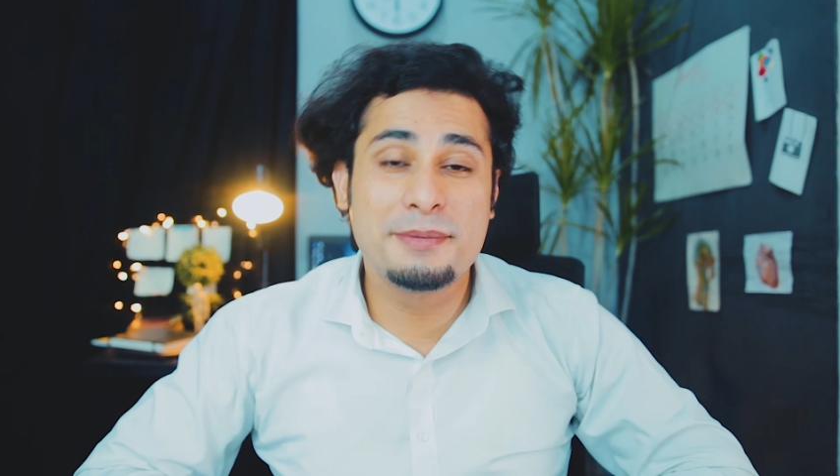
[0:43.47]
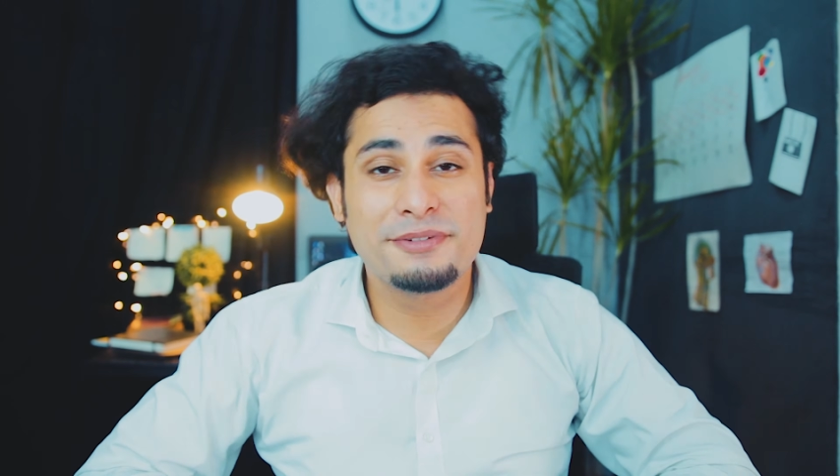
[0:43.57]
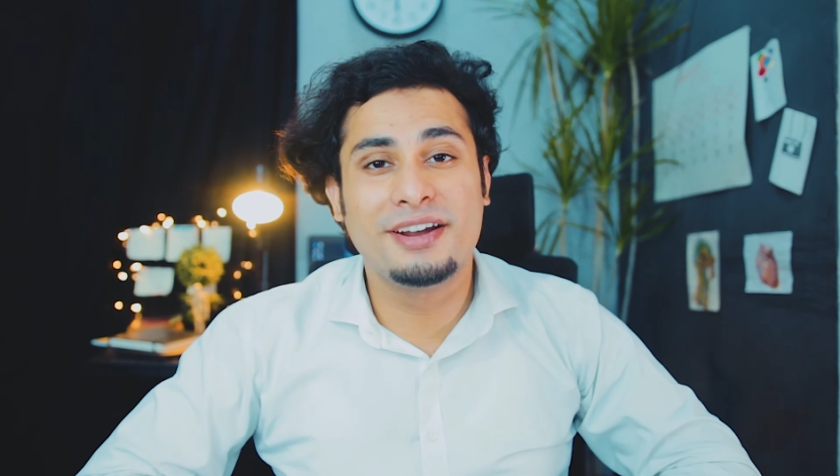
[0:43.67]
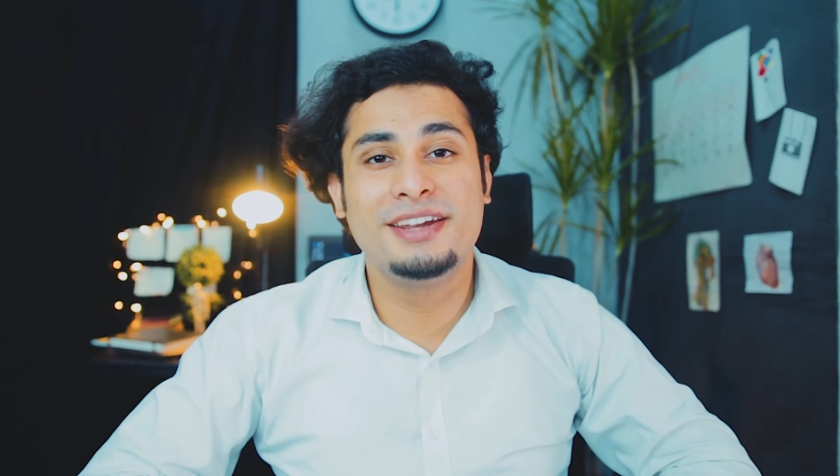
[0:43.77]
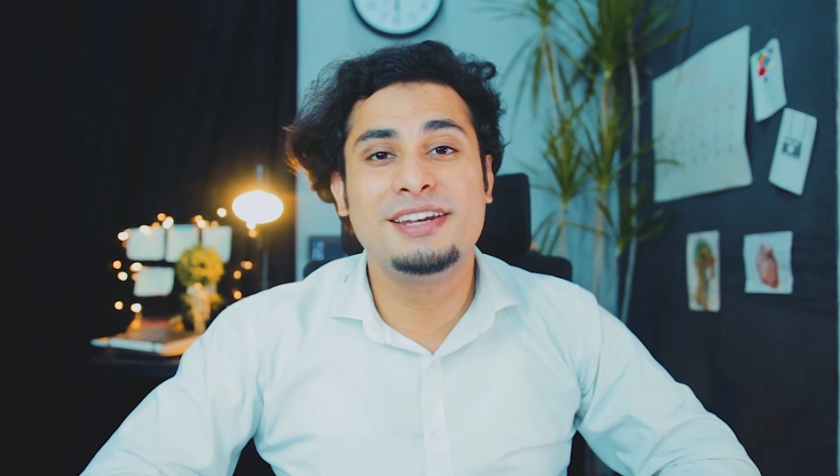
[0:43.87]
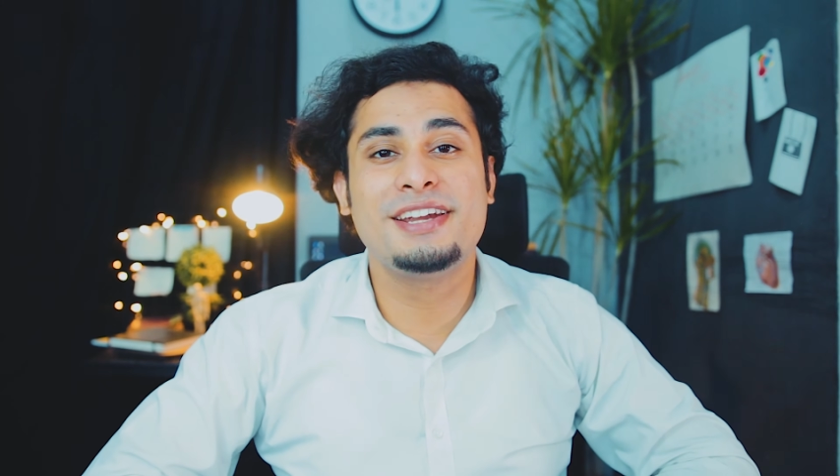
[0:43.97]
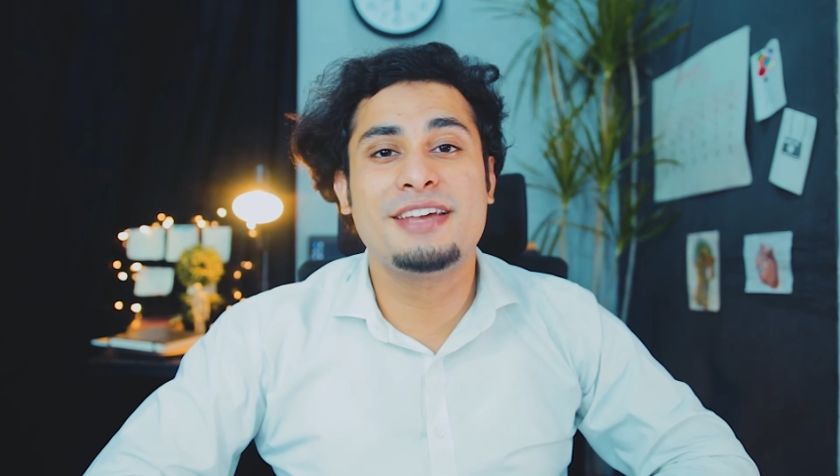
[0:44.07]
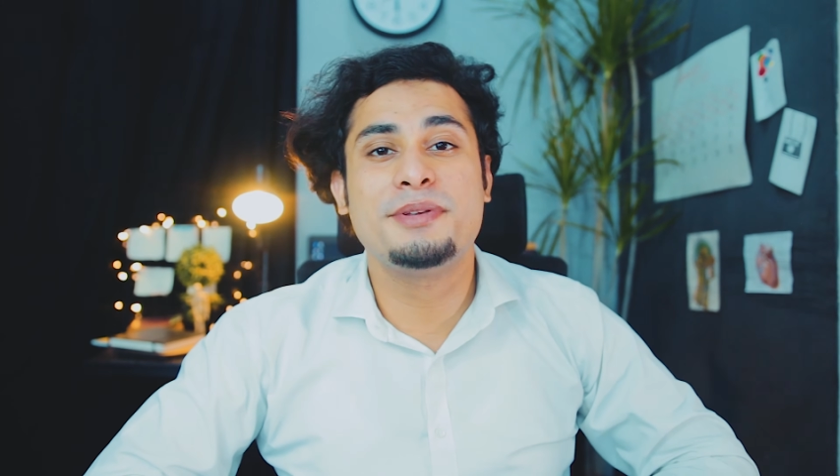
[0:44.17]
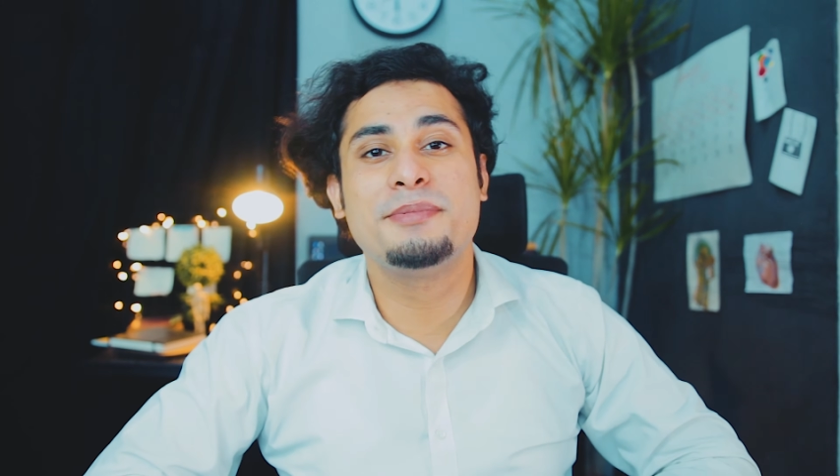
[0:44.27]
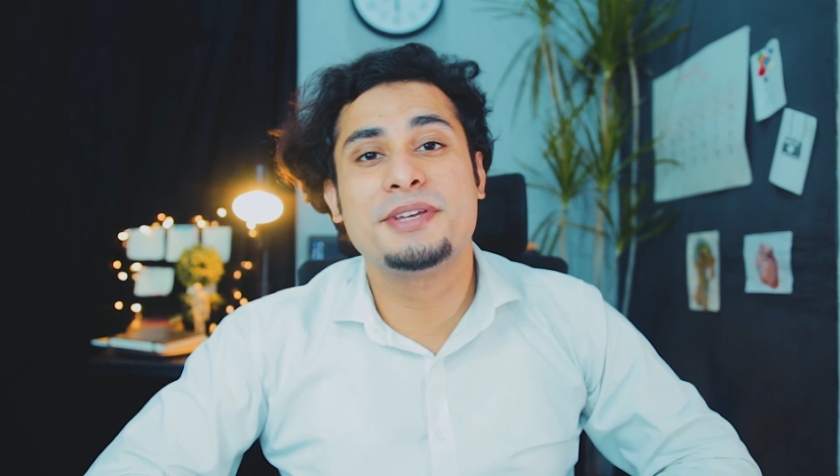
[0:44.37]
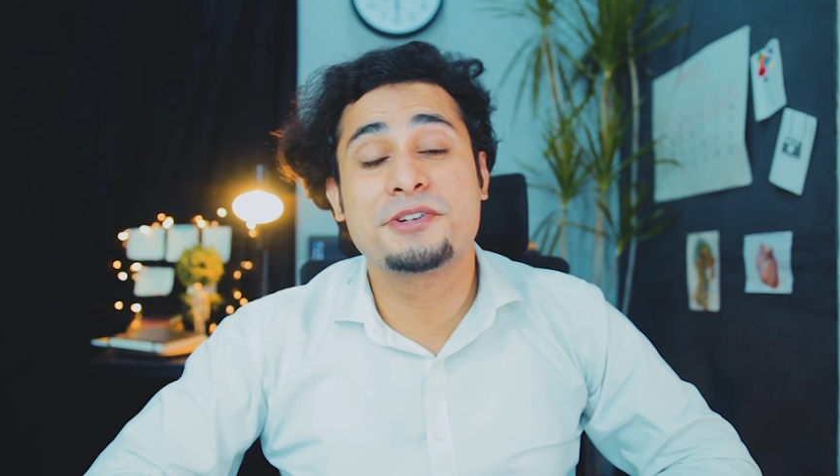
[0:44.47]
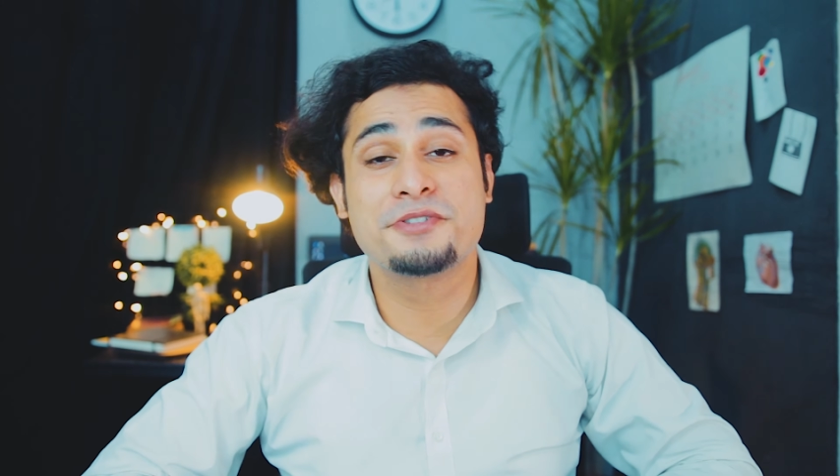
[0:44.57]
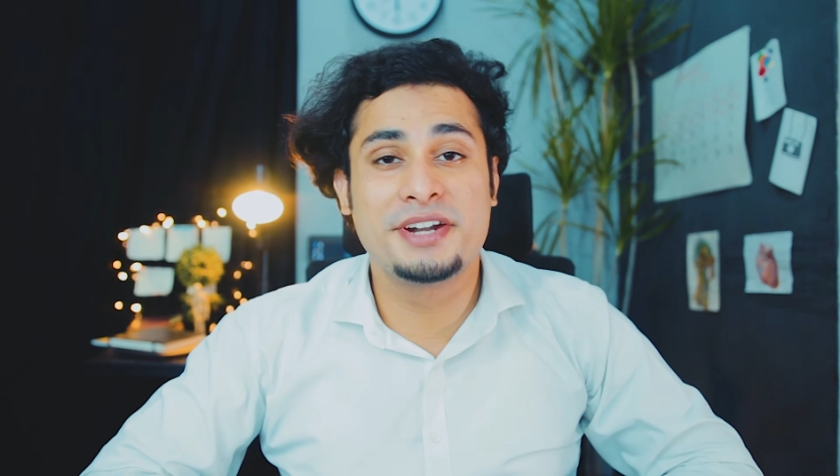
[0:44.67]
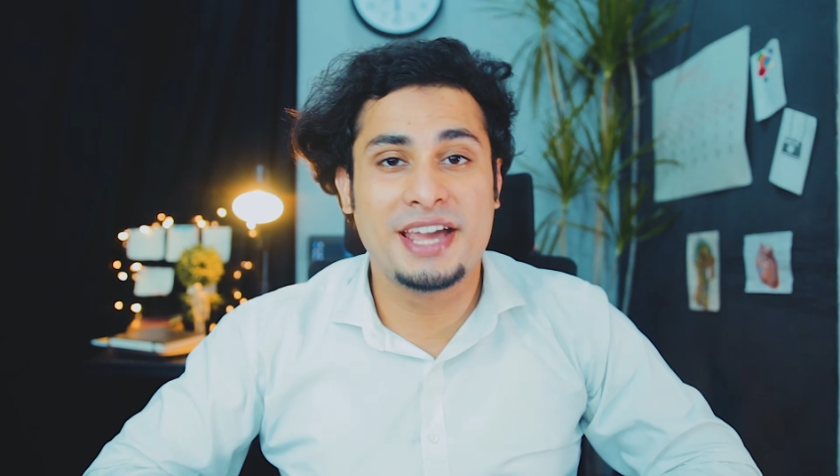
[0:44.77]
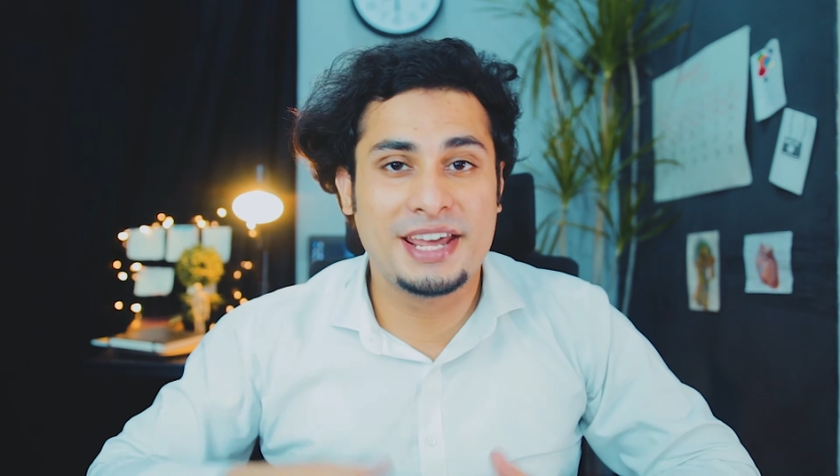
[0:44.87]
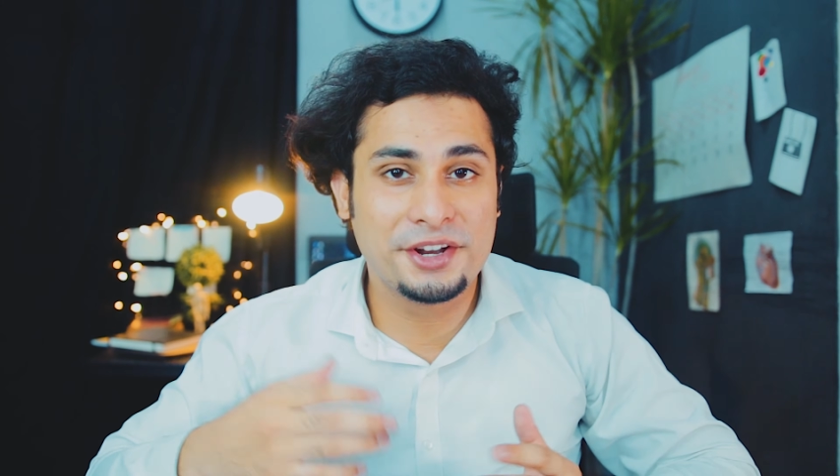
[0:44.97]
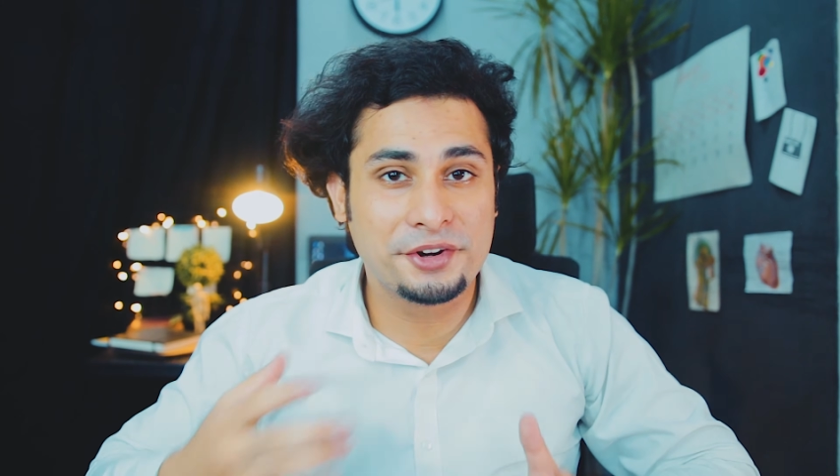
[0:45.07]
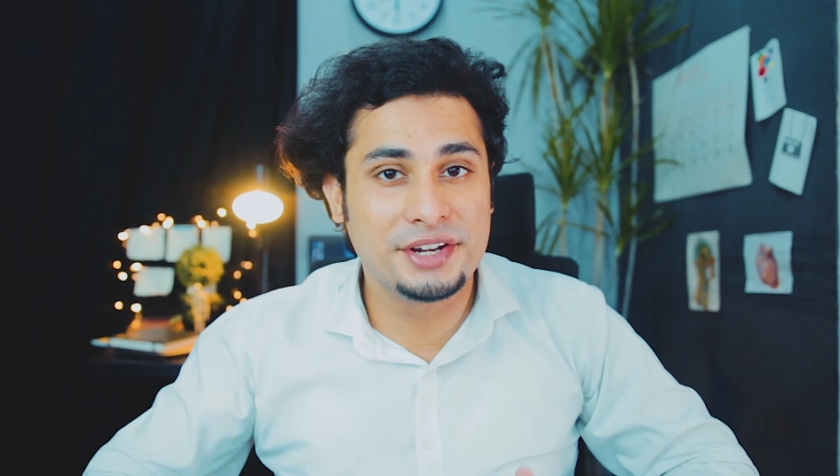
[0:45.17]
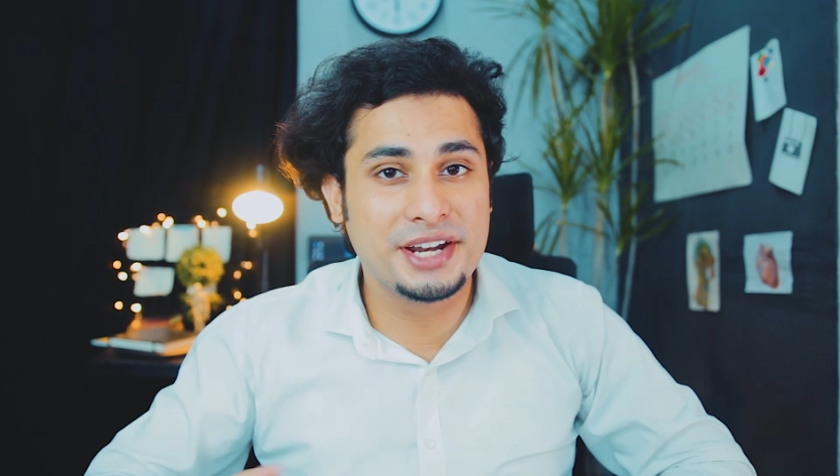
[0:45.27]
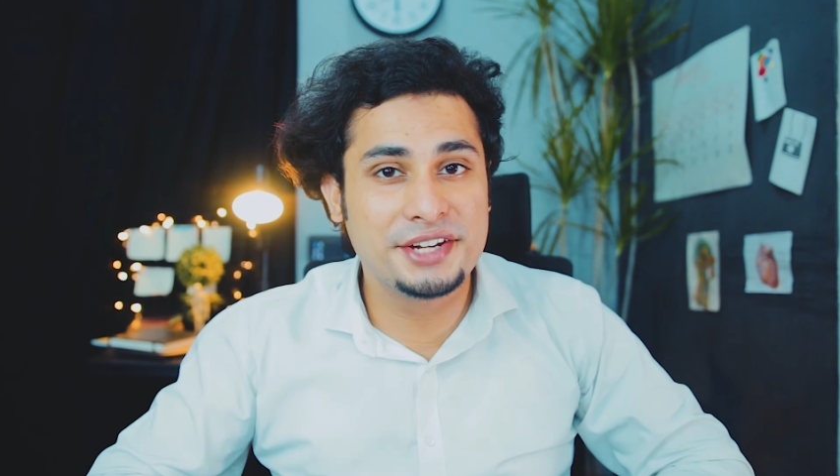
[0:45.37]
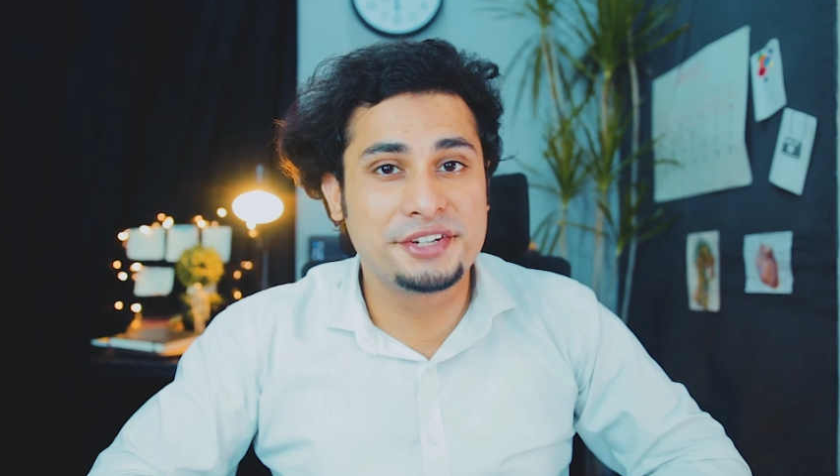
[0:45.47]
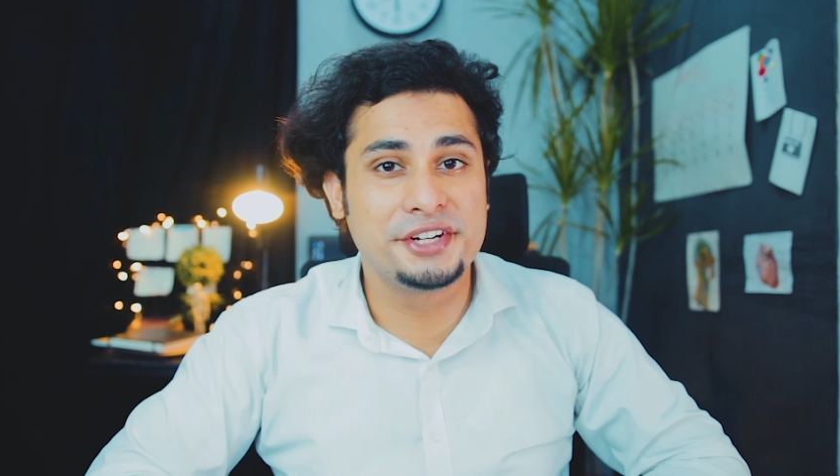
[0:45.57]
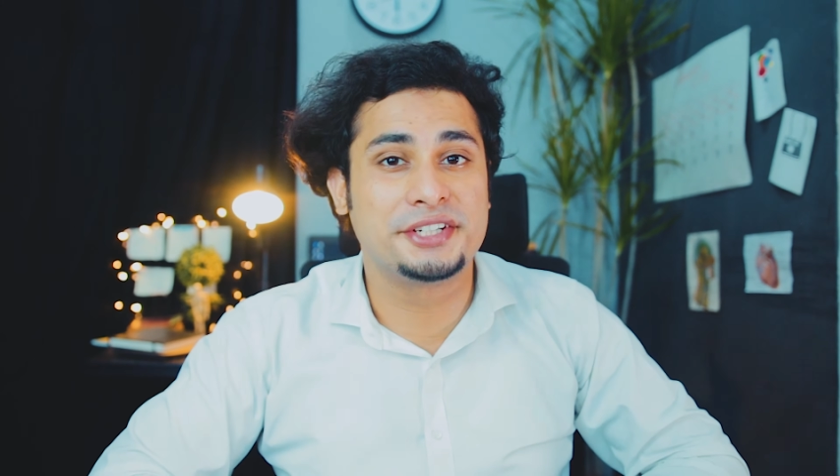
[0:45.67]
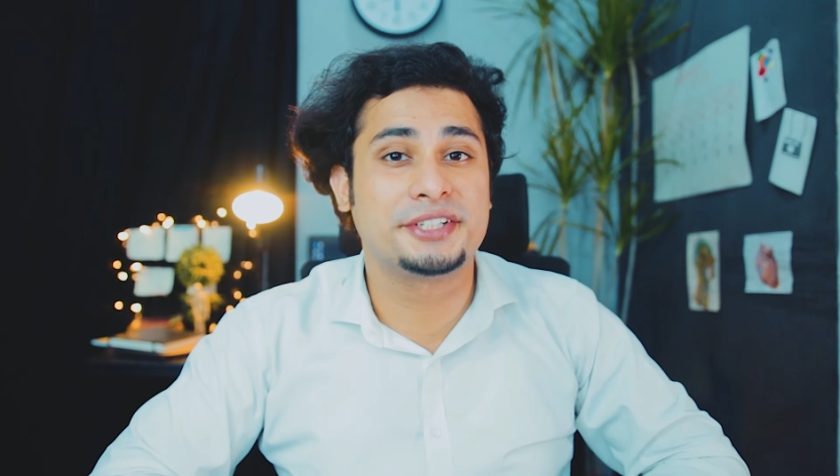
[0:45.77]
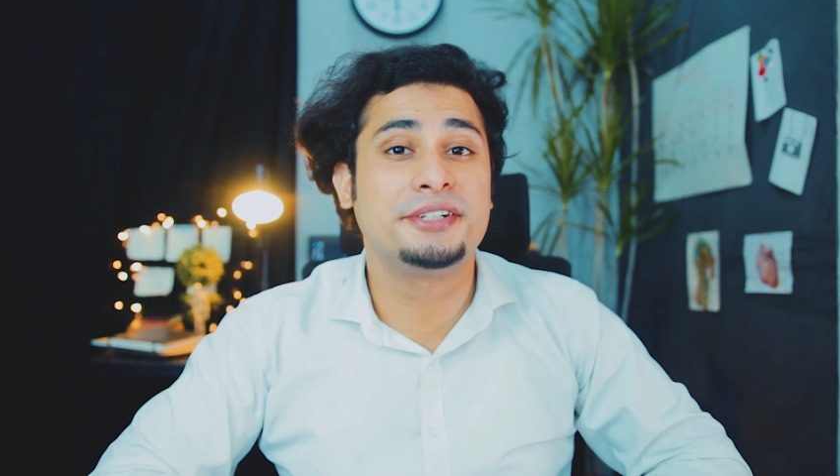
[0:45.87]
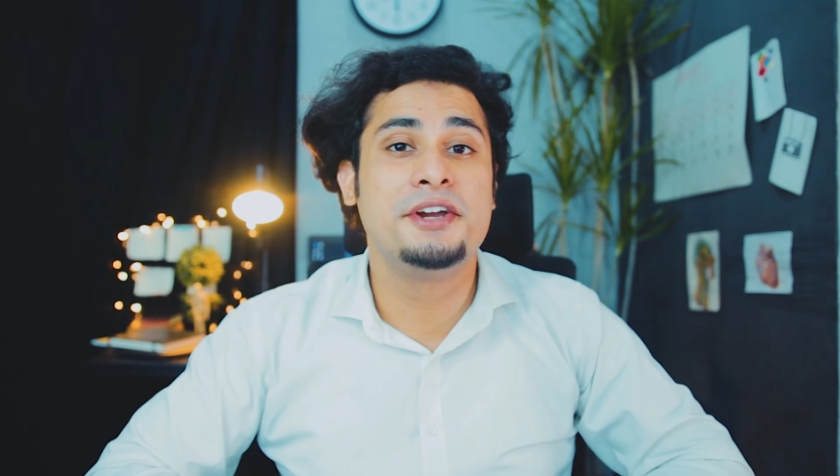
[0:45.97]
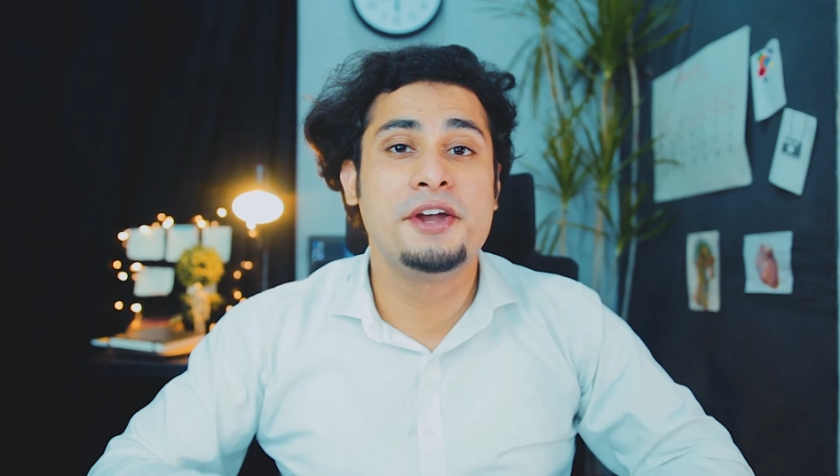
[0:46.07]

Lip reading: I am a final year MBBS student and a content creator.